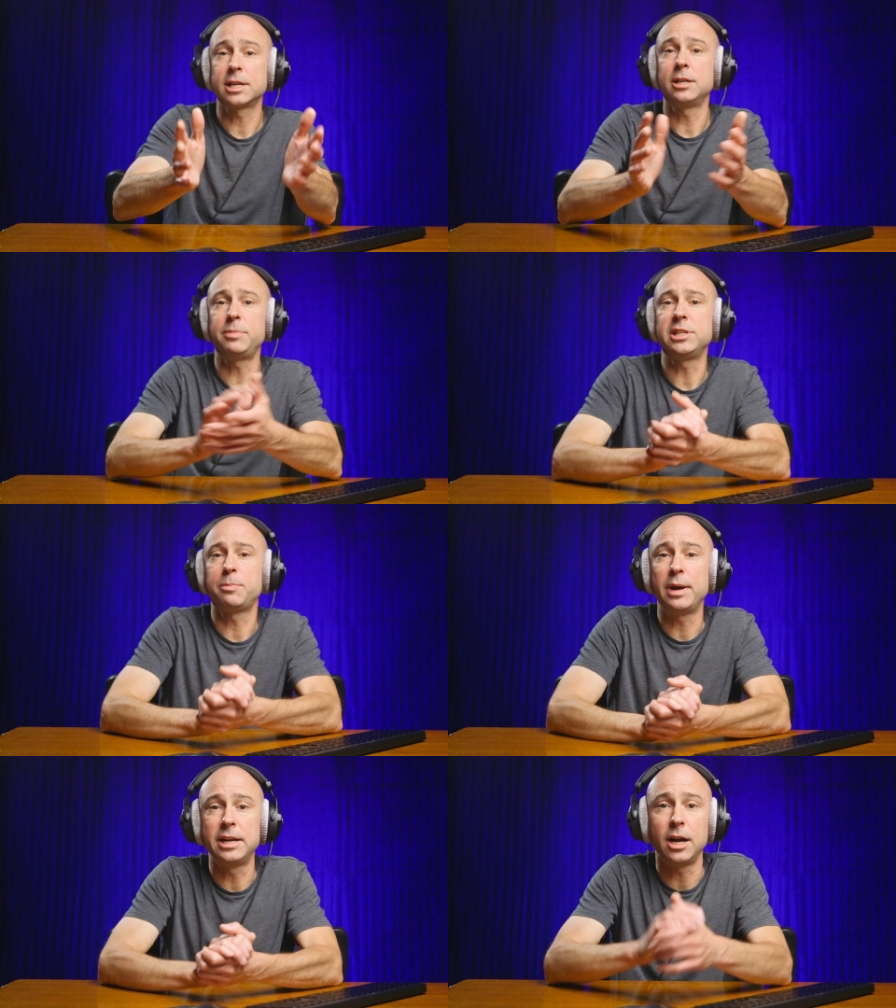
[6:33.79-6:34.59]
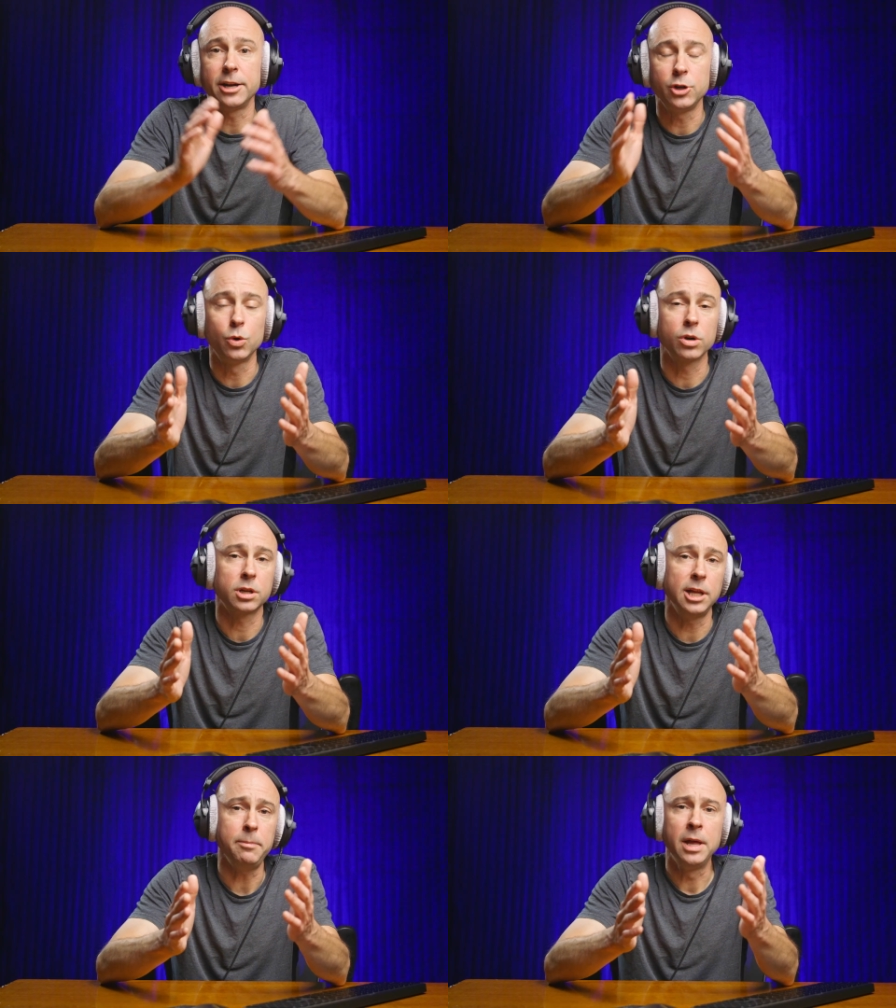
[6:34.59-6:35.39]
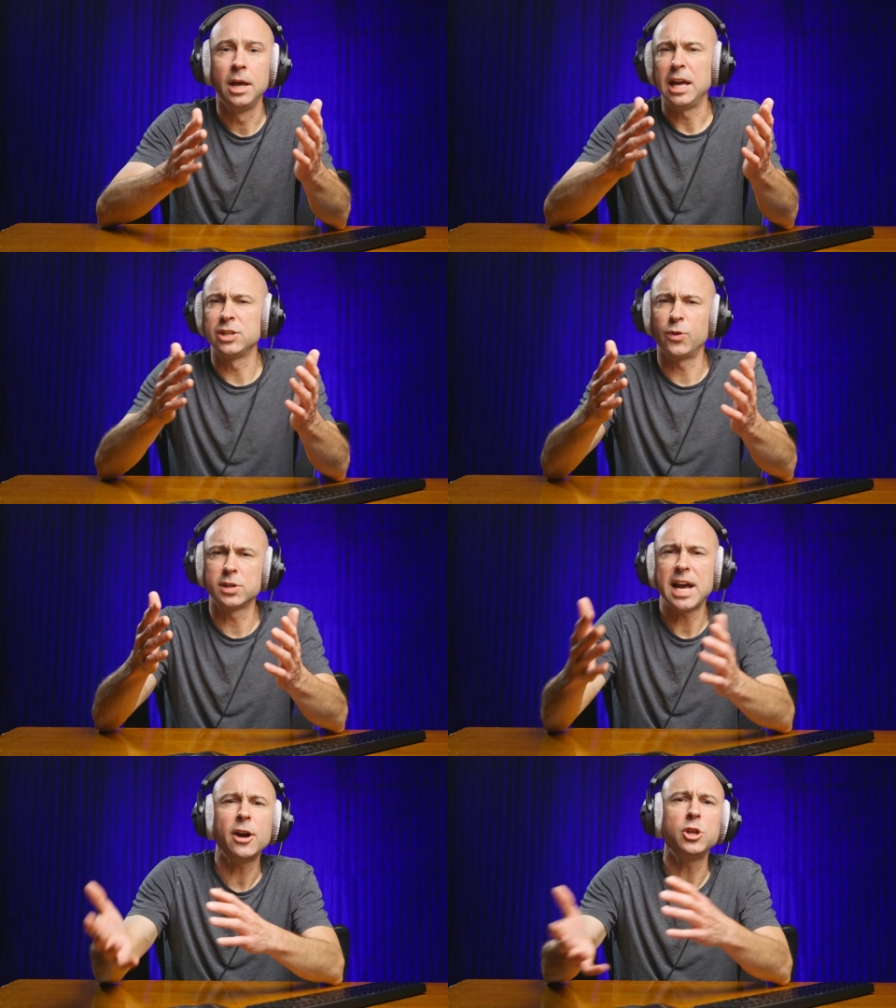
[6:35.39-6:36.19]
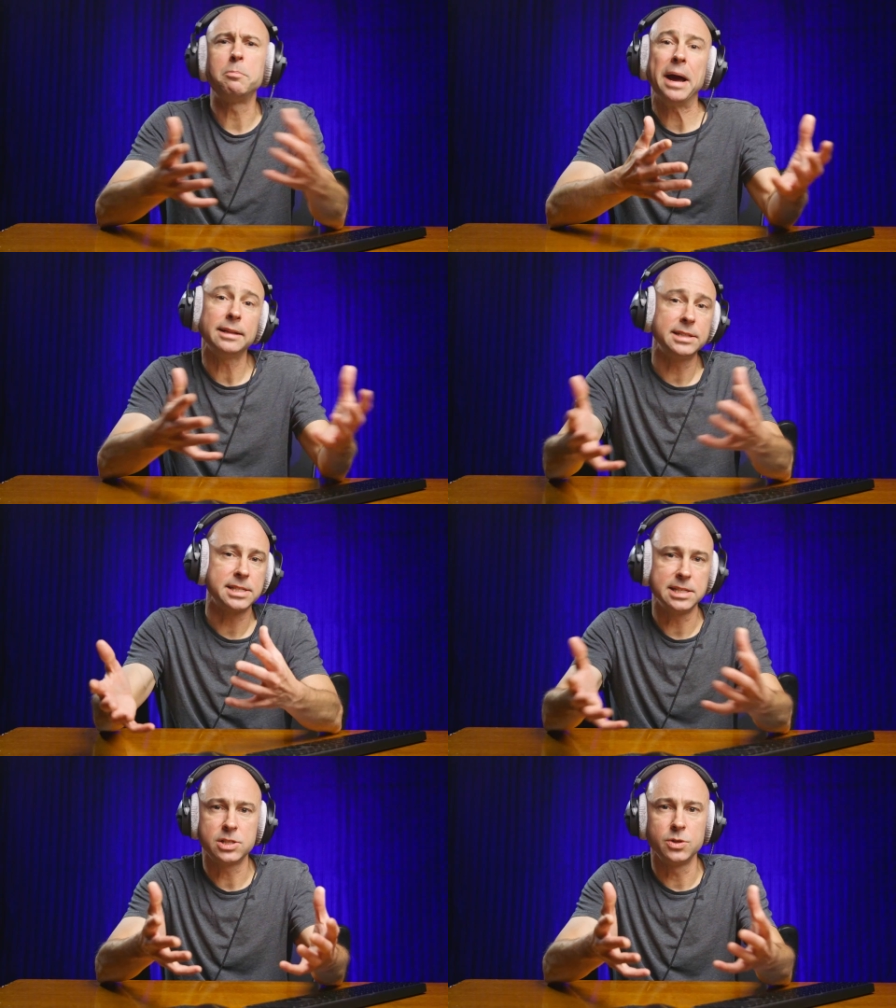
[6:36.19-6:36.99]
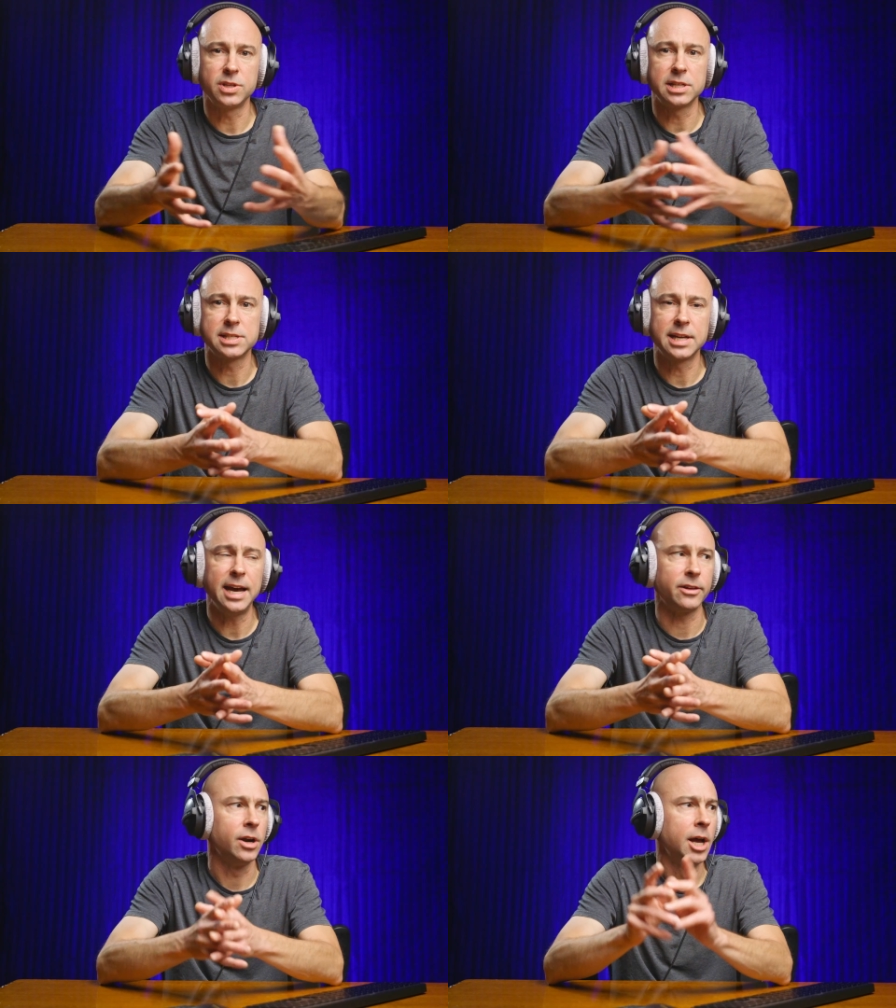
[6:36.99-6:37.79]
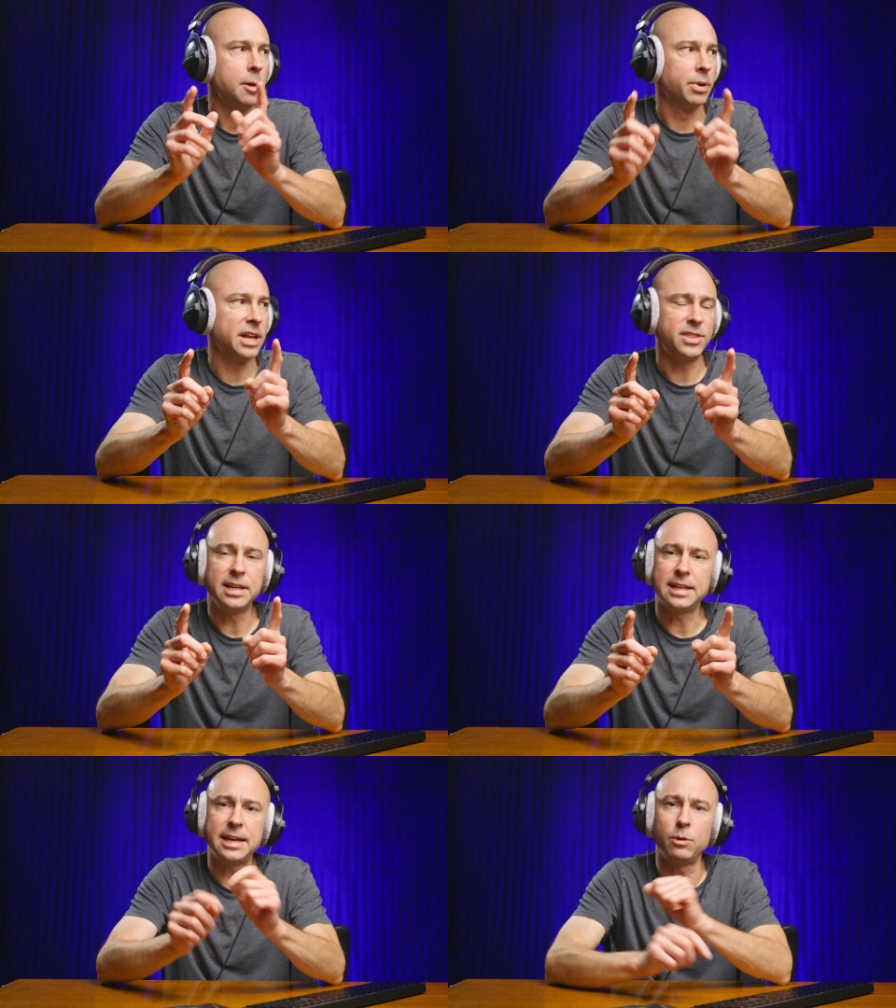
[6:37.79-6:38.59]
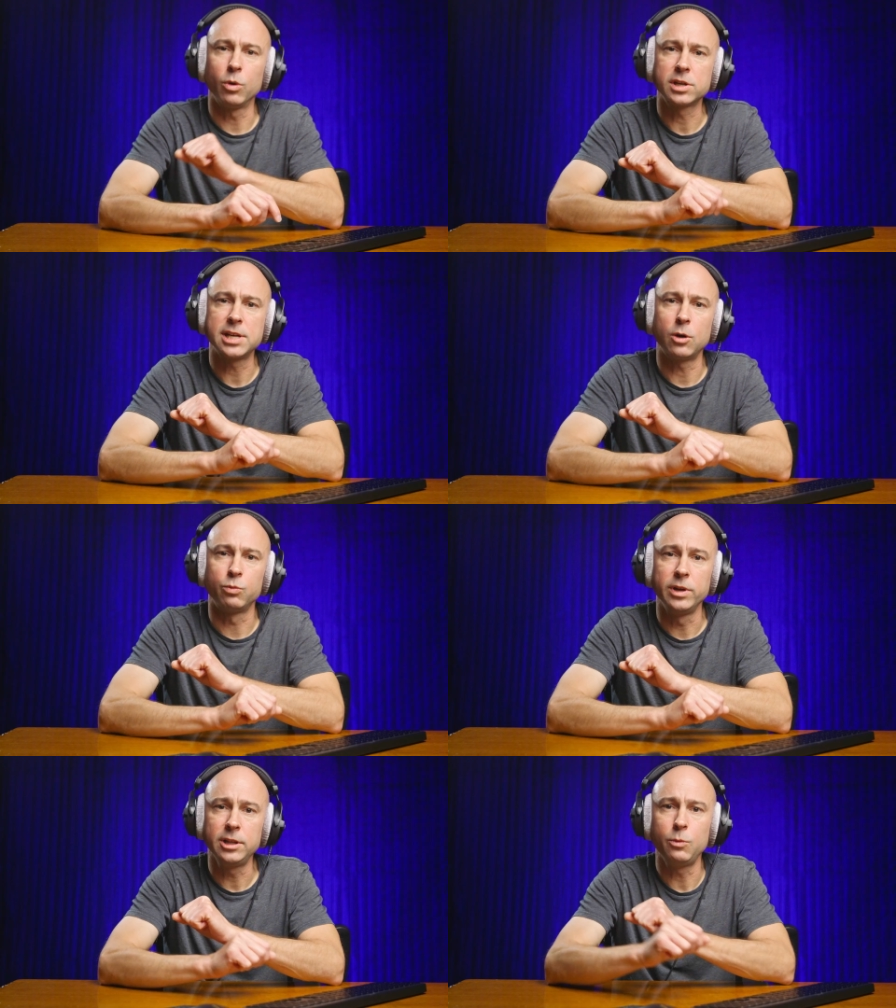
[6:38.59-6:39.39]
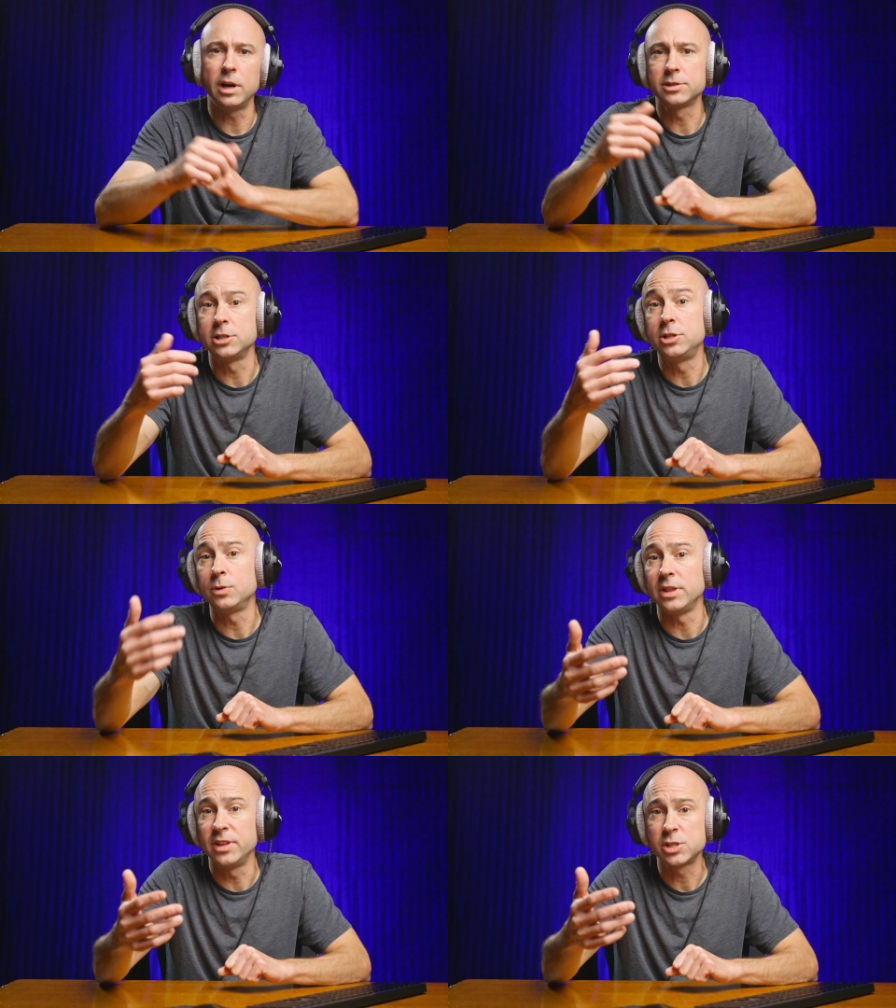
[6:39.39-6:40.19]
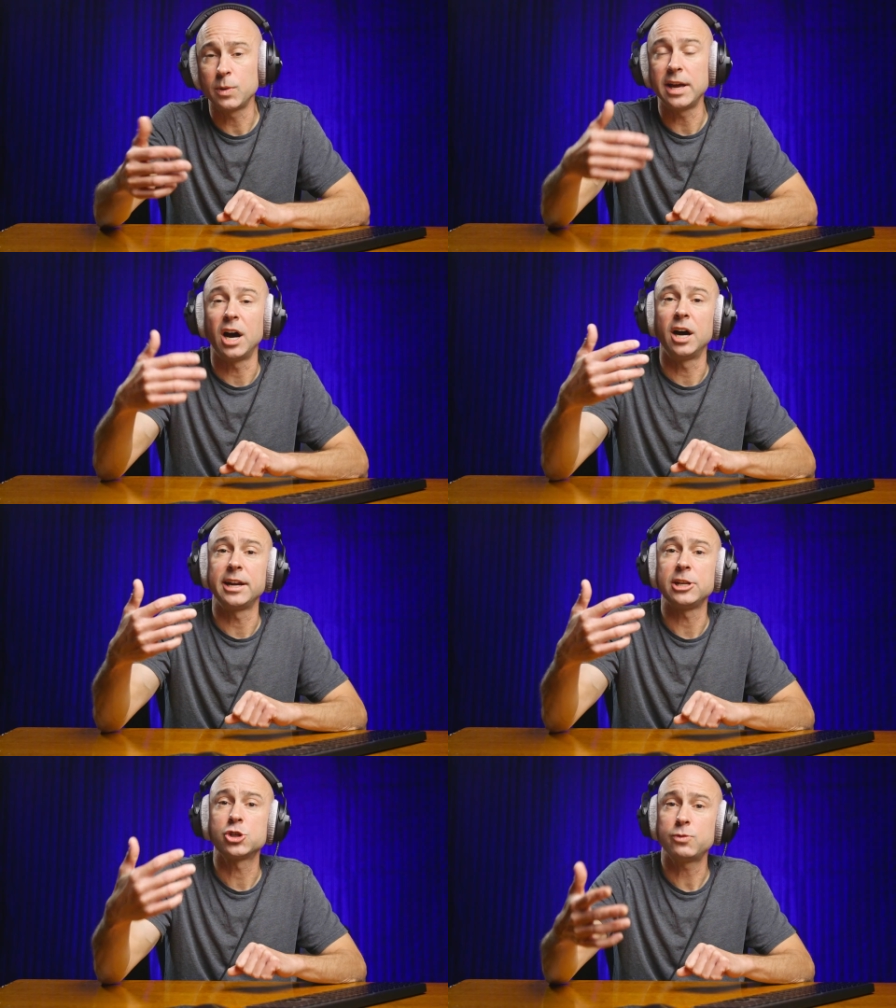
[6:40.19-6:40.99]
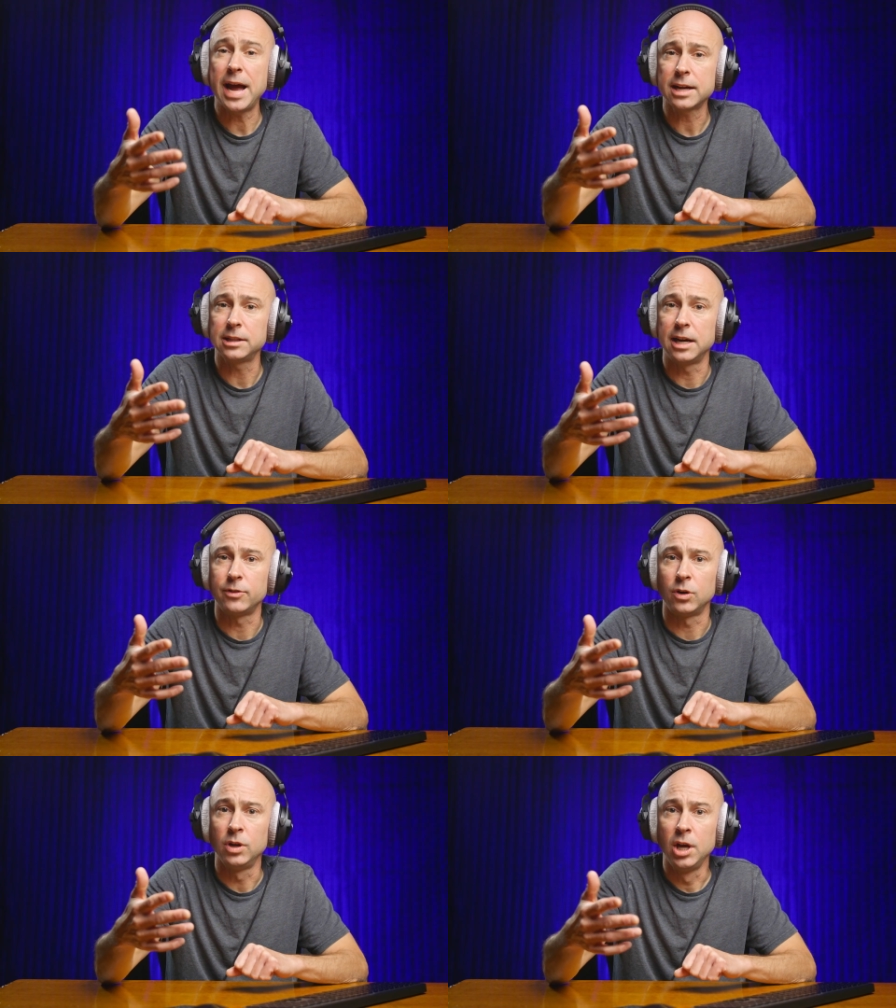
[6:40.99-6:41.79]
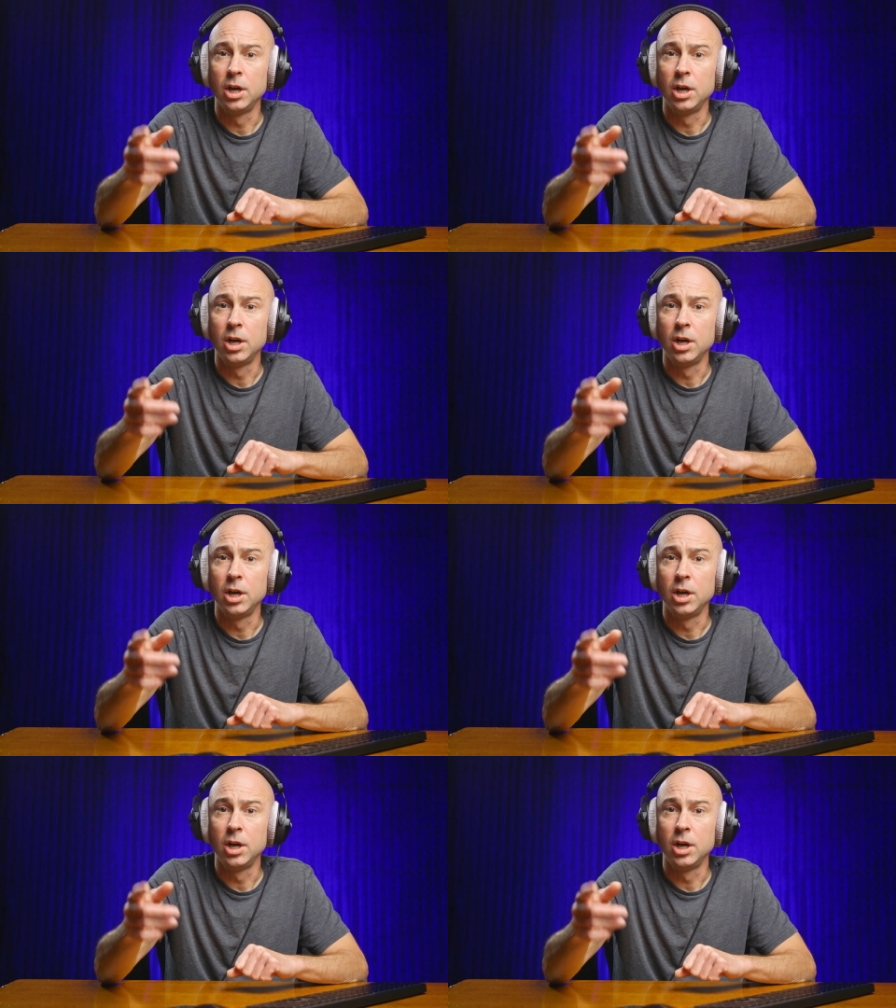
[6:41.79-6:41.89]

going to be dependent on your clip as far as how you balance these two things together. But I think that it works out really well to do it this way on a track level